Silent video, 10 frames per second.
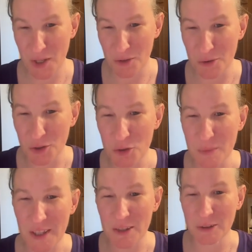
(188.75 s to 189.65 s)

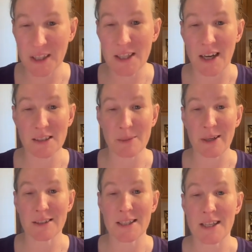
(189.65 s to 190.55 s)
group that only talks
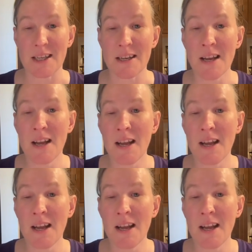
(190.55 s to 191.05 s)
about tea.